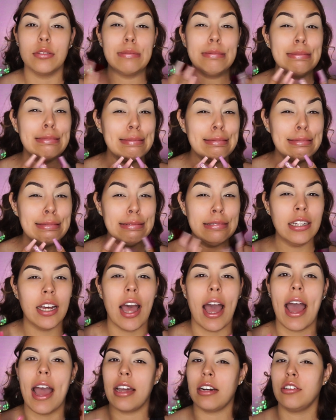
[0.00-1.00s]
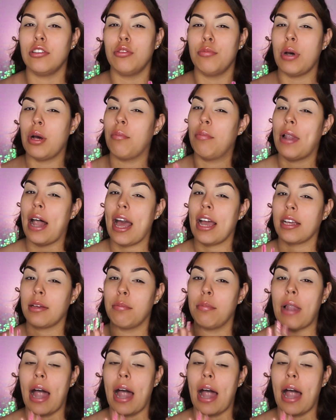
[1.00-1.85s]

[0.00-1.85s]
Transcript: I don't know about black.